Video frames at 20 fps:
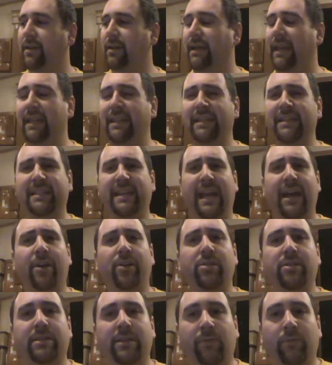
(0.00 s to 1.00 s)
And these
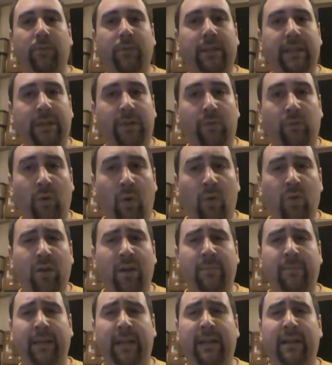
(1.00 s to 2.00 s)
characters have really grown
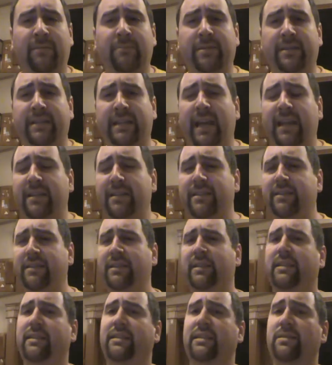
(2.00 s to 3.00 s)
on me, and I'm sad to see
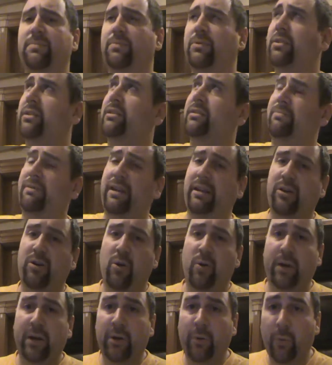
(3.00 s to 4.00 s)
that this book has been
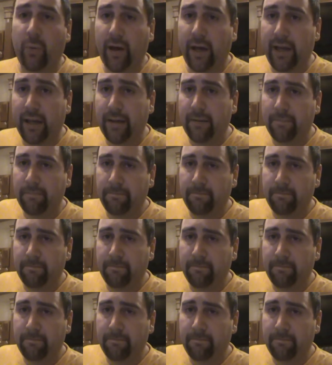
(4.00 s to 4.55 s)
going away.